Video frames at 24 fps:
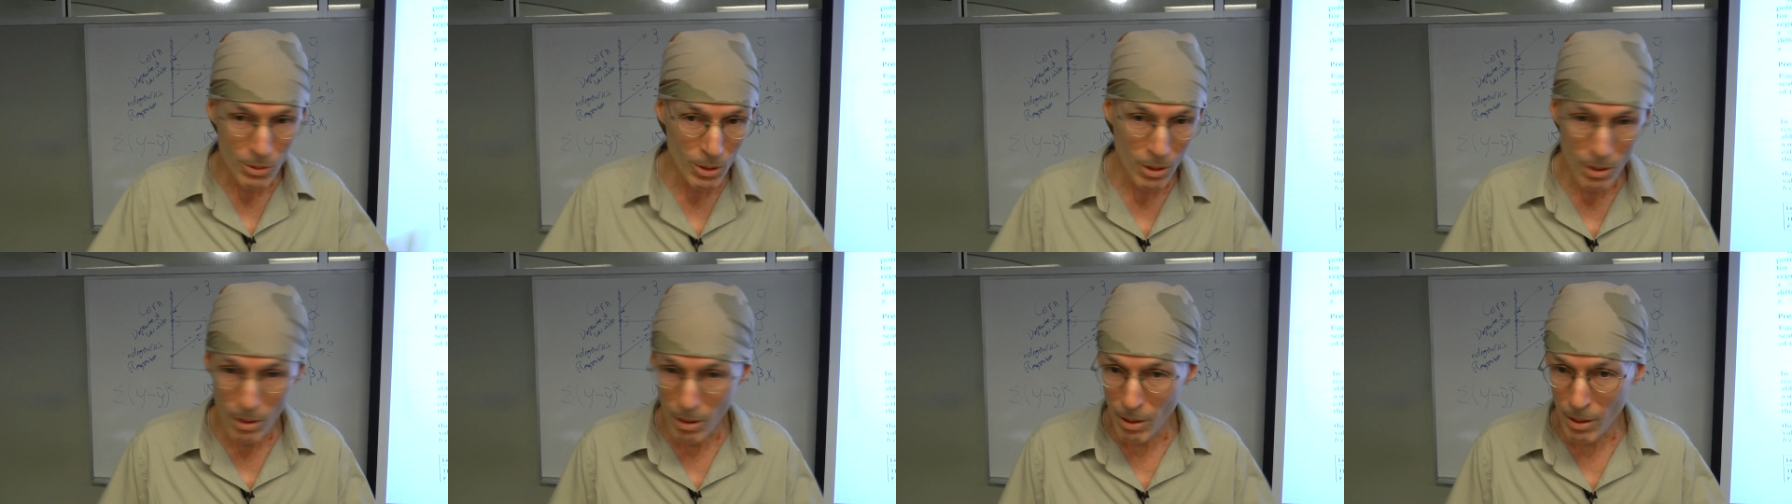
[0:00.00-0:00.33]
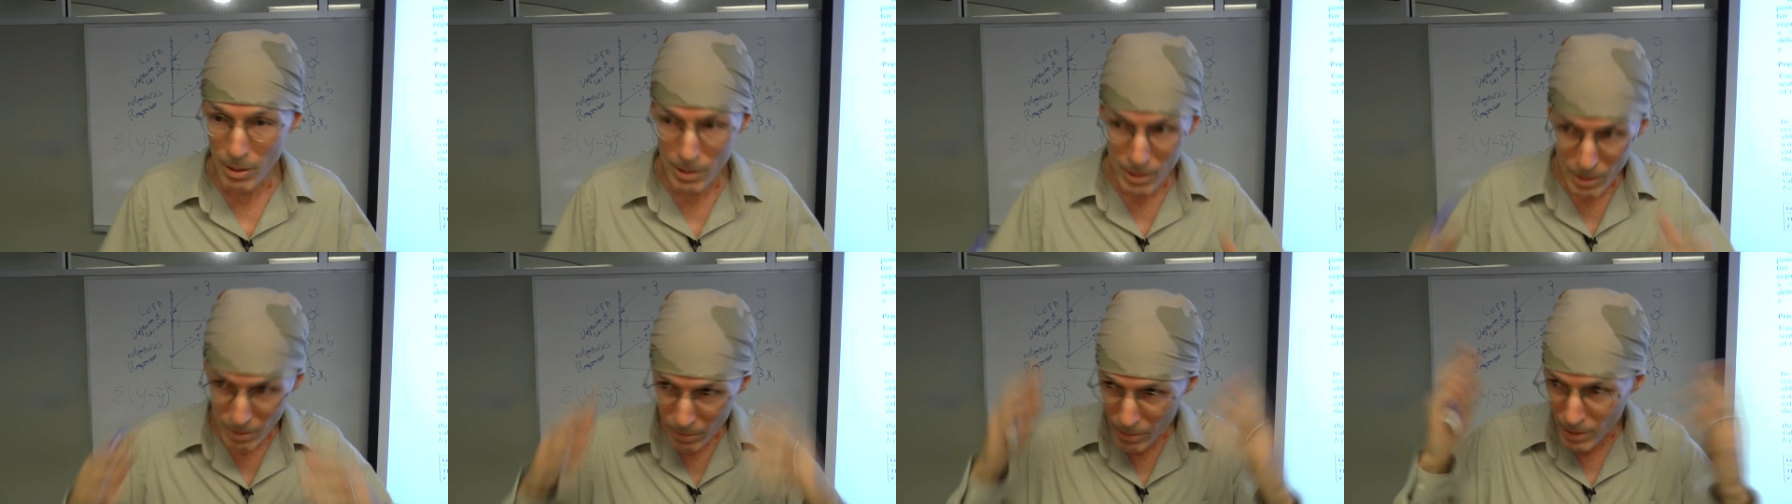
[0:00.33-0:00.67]
of
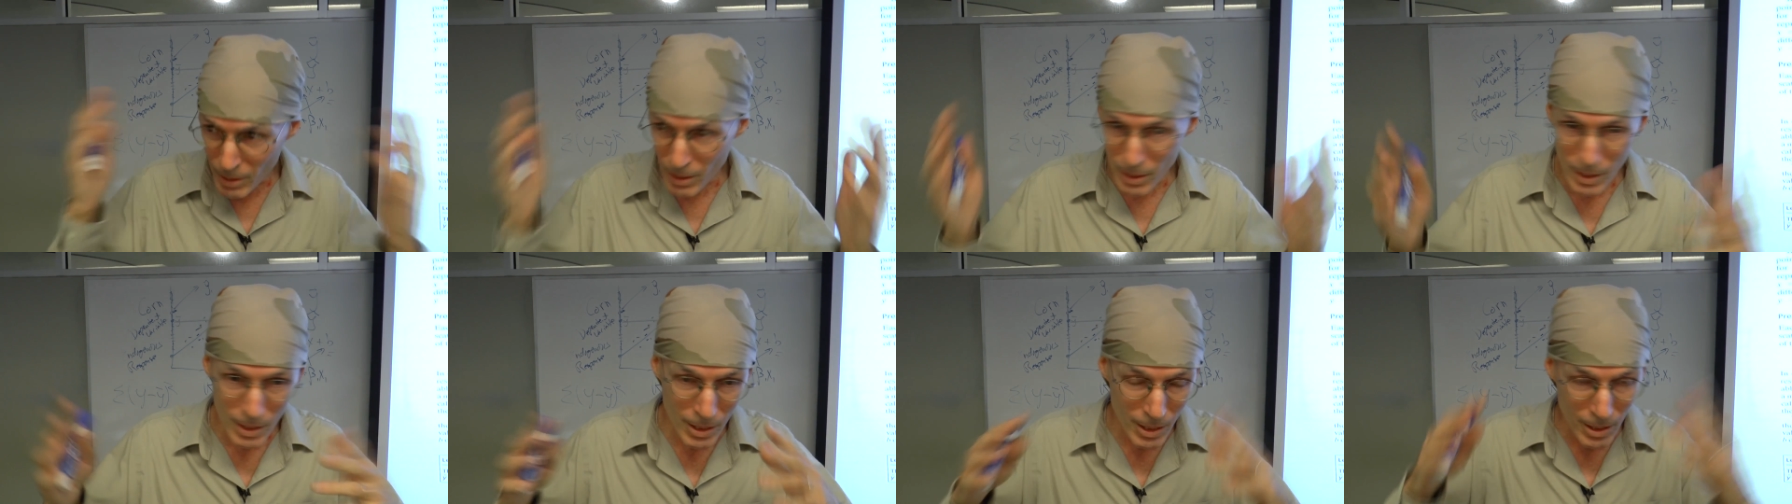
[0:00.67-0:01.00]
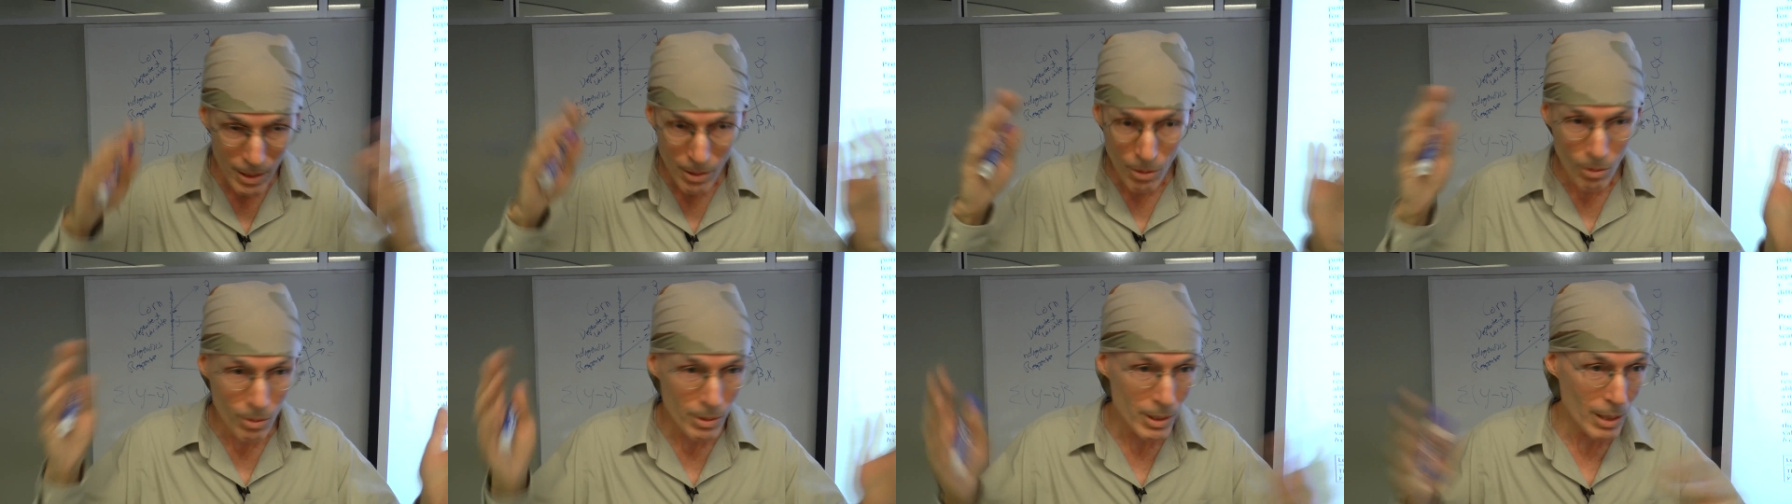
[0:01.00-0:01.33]
cards of
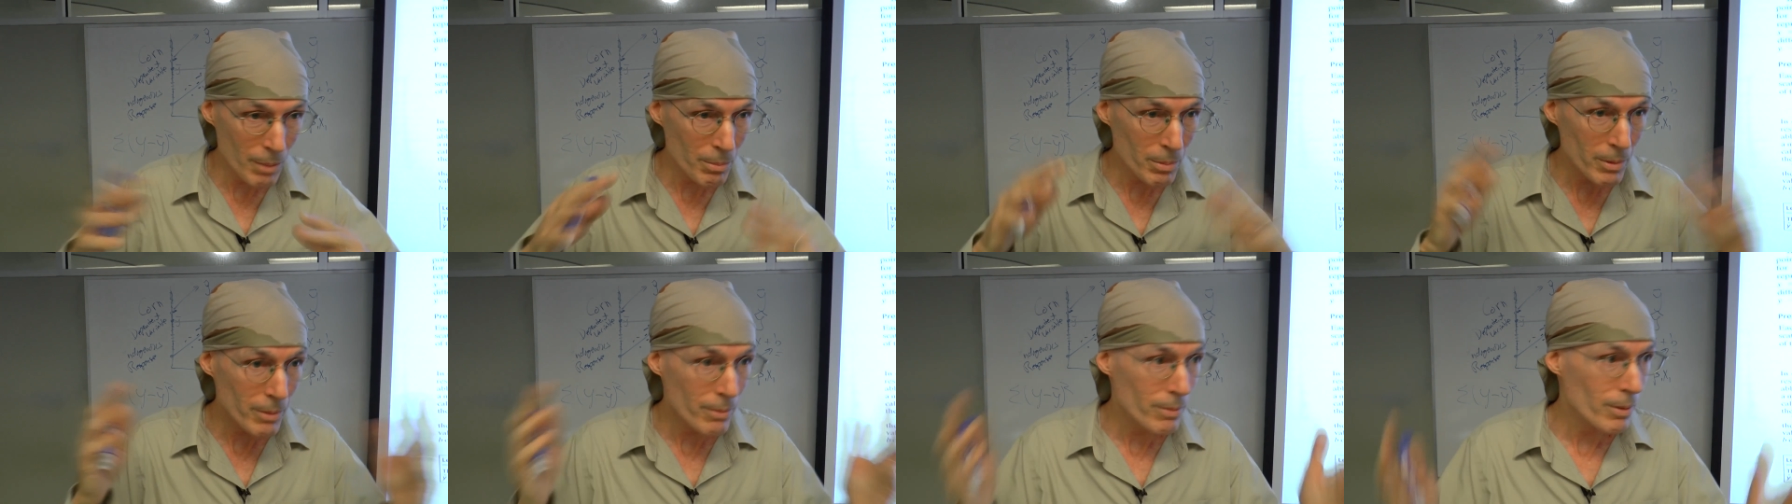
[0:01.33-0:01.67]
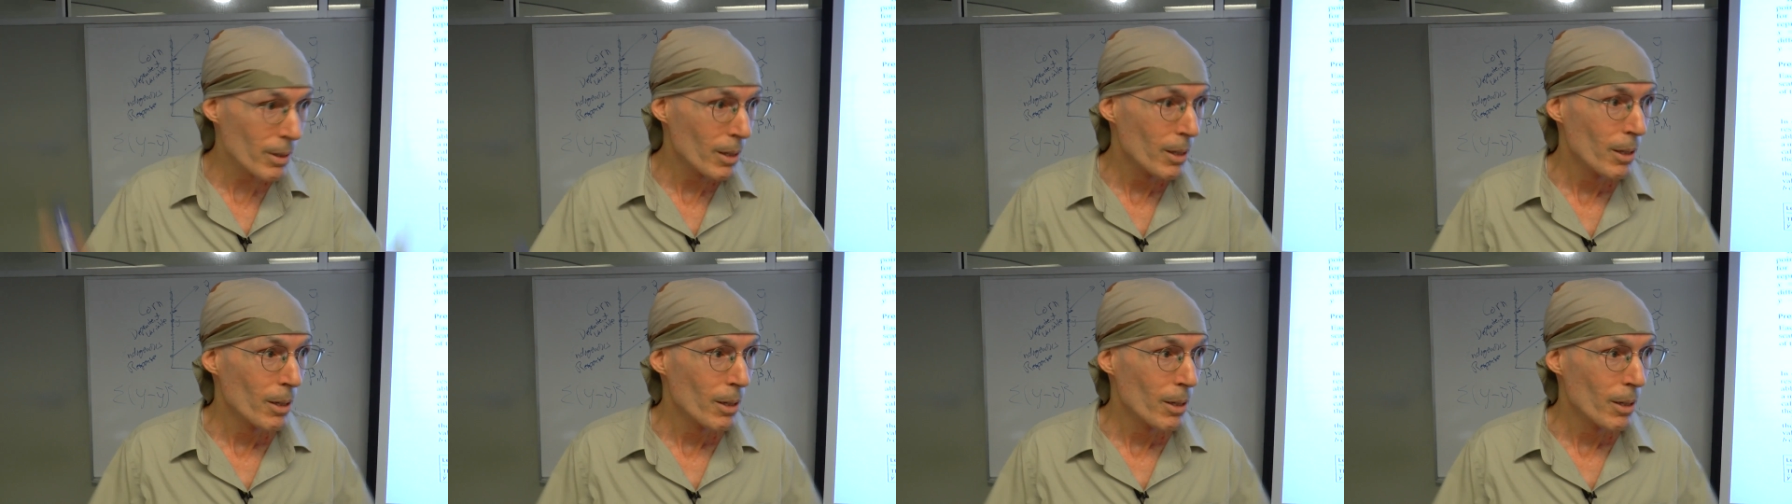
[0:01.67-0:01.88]
thinking, all types of